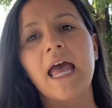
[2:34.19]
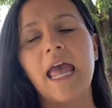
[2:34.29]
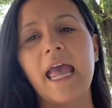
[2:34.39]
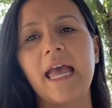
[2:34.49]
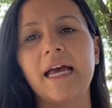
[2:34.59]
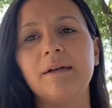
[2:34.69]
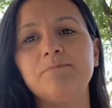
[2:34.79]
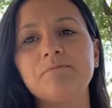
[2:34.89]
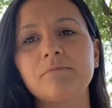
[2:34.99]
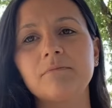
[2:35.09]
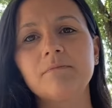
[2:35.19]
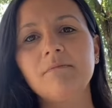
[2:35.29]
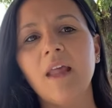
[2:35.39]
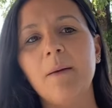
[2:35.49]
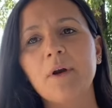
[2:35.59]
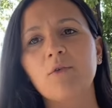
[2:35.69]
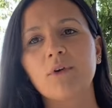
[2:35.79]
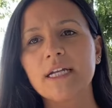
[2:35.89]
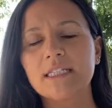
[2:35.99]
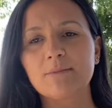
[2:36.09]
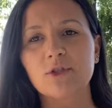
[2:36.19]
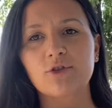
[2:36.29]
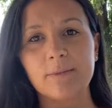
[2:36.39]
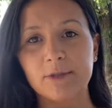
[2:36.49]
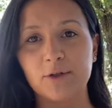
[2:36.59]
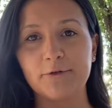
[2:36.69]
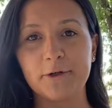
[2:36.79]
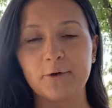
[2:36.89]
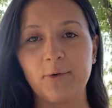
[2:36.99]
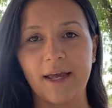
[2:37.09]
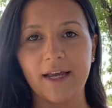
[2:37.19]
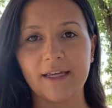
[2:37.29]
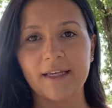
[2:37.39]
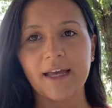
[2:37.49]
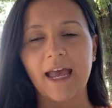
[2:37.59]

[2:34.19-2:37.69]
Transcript: And I'm going to read some scripture real quick.